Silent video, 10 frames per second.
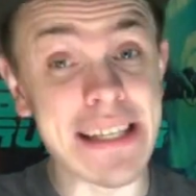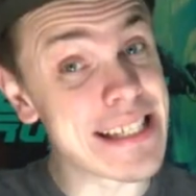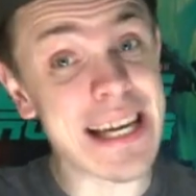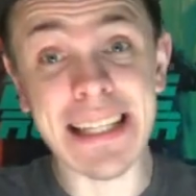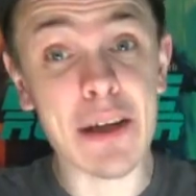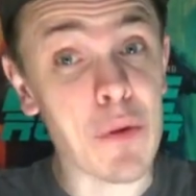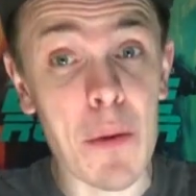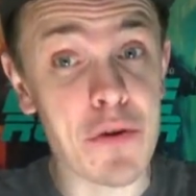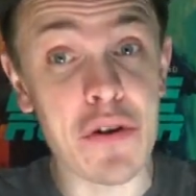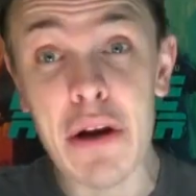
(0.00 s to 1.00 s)
He's not like
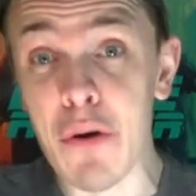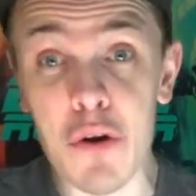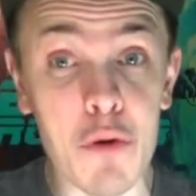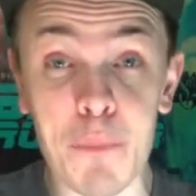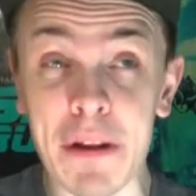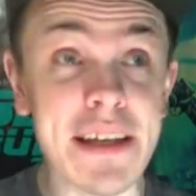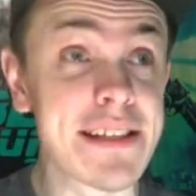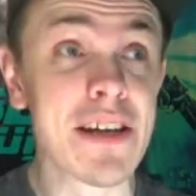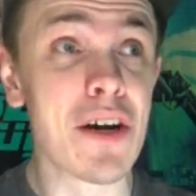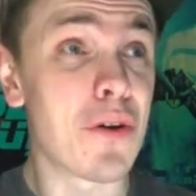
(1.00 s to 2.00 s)
Robert De Niro, who
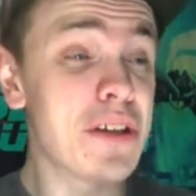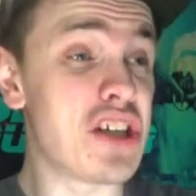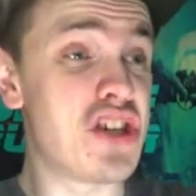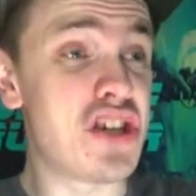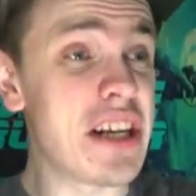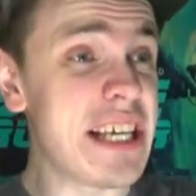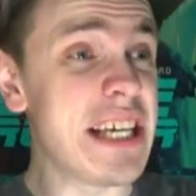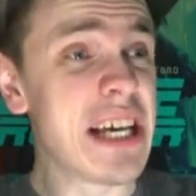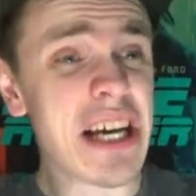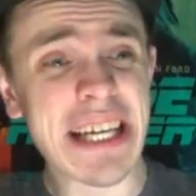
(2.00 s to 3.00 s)
plays all these
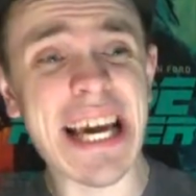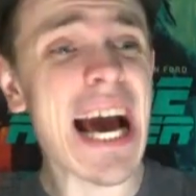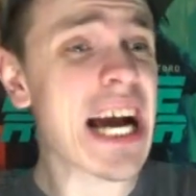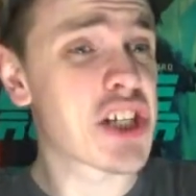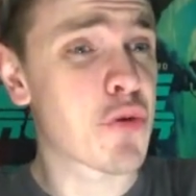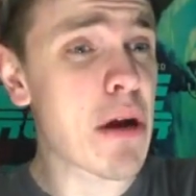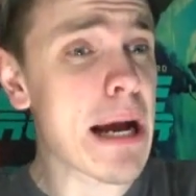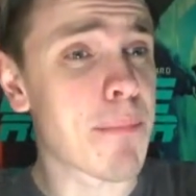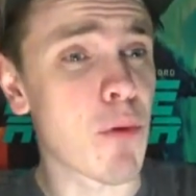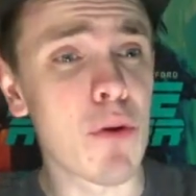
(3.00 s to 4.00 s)
shitty cash
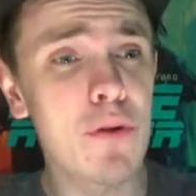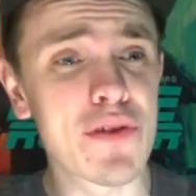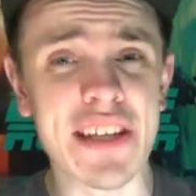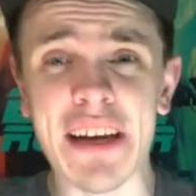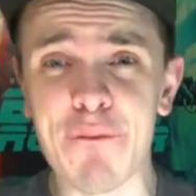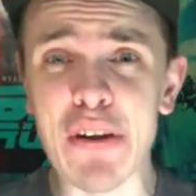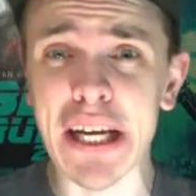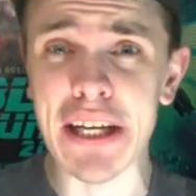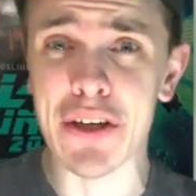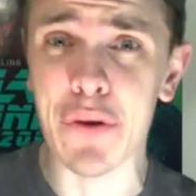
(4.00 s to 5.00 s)
grab roles like
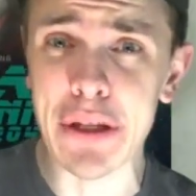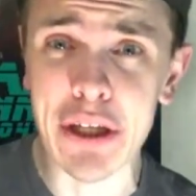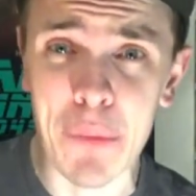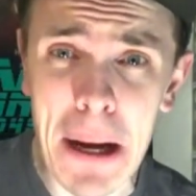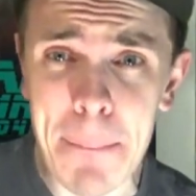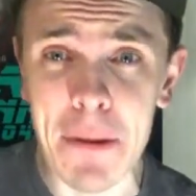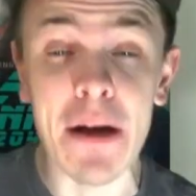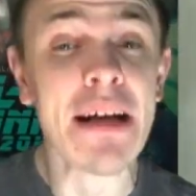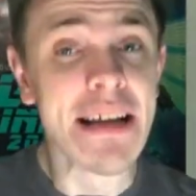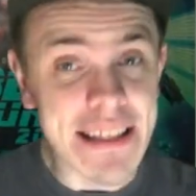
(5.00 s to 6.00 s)
fucking dirty grandpa.